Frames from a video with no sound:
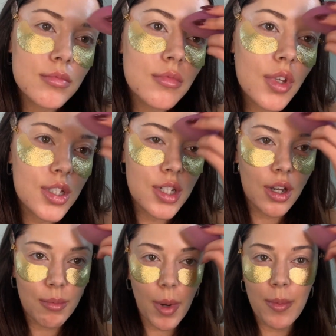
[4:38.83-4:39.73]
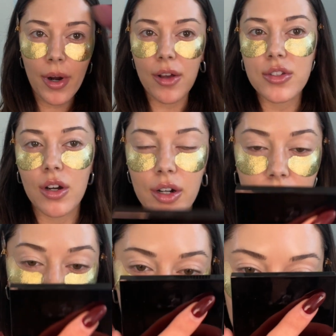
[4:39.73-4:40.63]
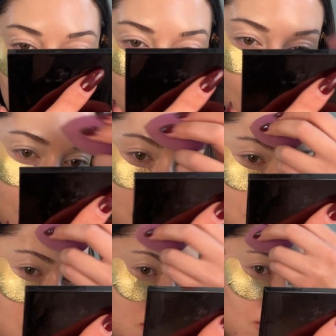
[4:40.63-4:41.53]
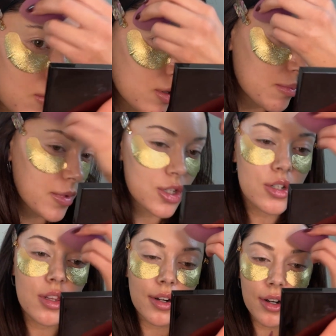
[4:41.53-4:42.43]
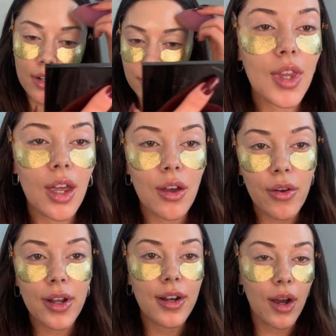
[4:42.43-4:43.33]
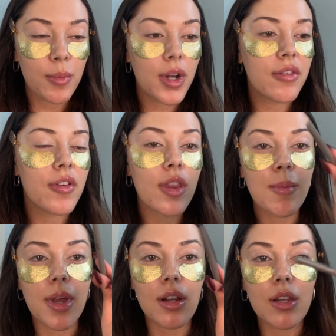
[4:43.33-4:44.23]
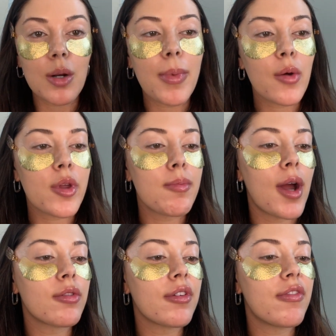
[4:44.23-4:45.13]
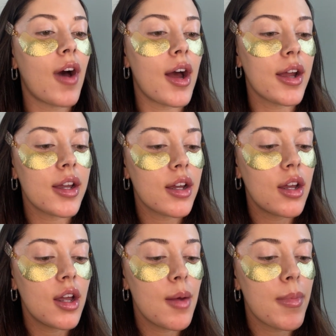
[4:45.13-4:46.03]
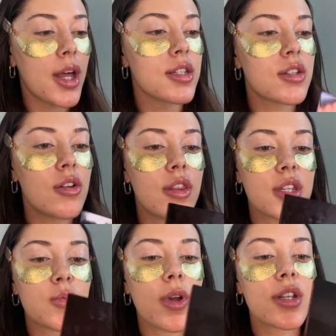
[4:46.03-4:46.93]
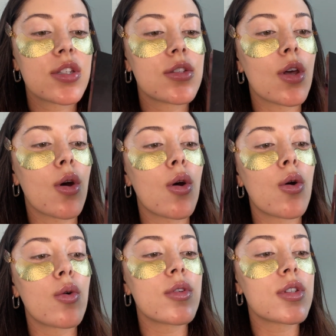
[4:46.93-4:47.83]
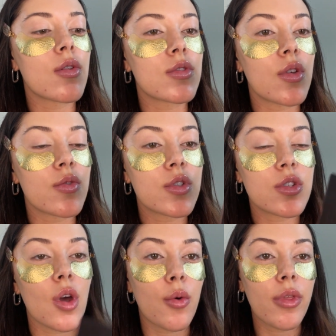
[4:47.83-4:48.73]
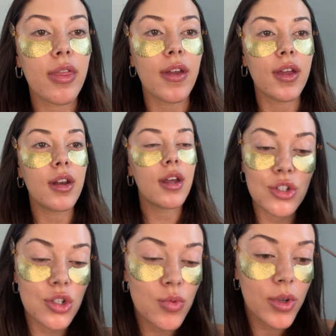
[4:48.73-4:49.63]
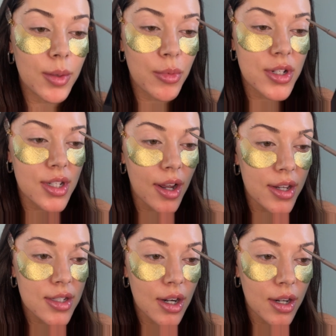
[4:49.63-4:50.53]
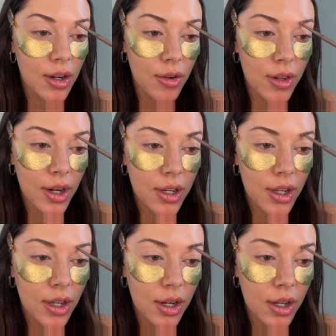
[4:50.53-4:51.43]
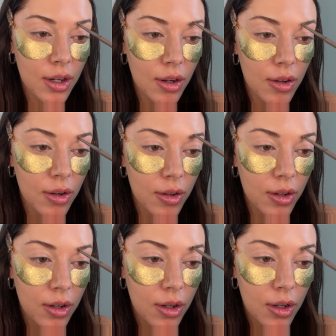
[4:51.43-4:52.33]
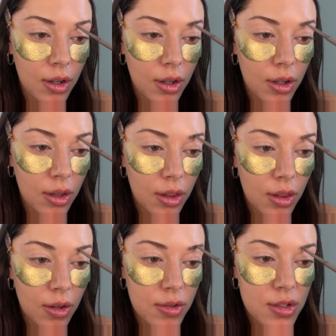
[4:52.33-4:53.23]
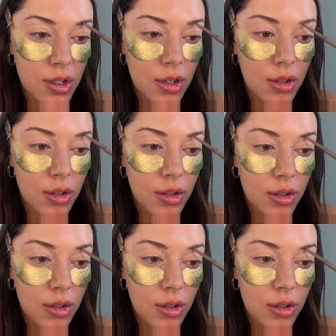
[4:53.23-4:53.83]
See how my brows already look so much thinner. Okay, now I'm gonna fill them in a little bit with my Refi pencil. This one is so thin, just really precise, and I know that I can get in all those little